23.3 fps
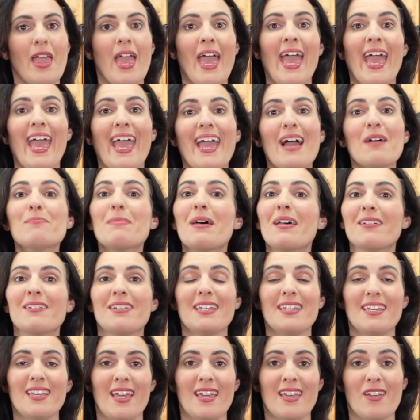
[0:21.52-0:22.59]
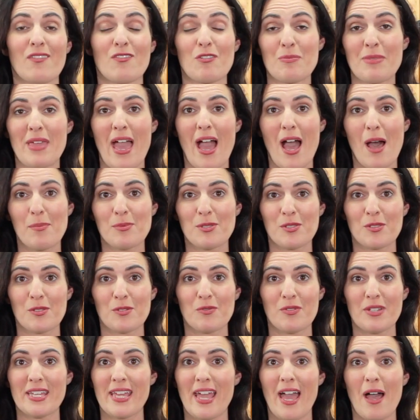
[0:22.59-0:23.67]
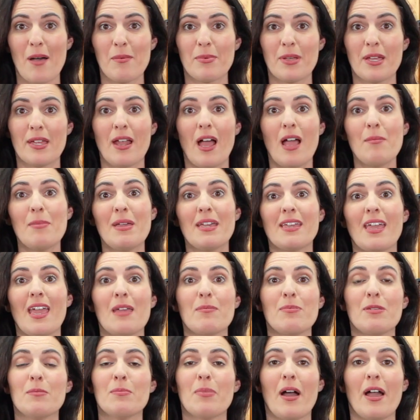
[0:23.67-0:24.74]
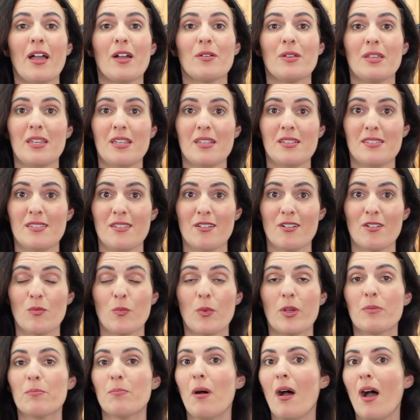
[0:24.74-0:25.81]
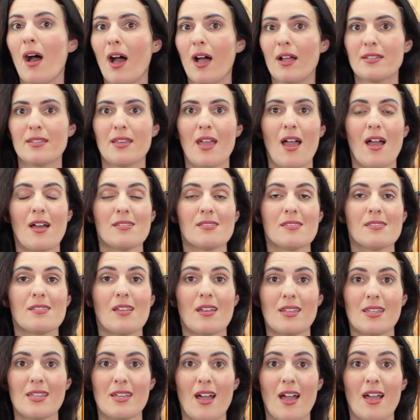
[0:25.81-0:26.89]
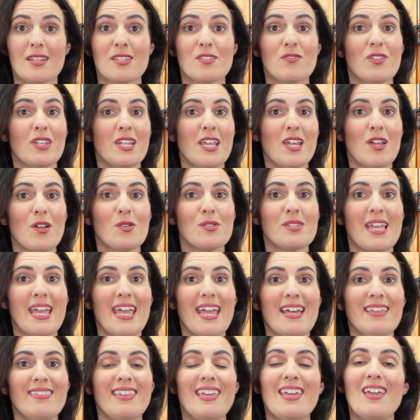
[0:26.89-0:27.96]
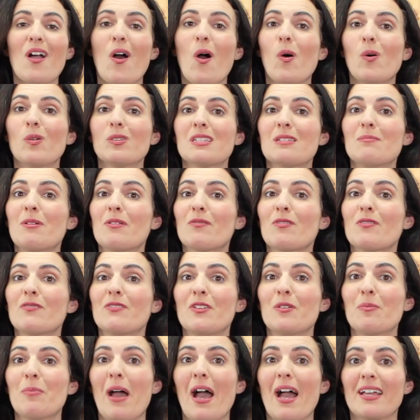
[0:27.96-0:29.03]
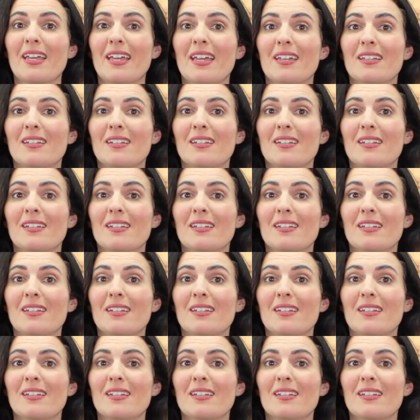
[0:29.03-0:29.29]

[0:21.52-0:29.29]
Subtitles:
Hey, I'm Melanie Kingett from the Absolute Recap, and I make AP Bio easier with podcasts, study guides, videos, and the ultimate review packet.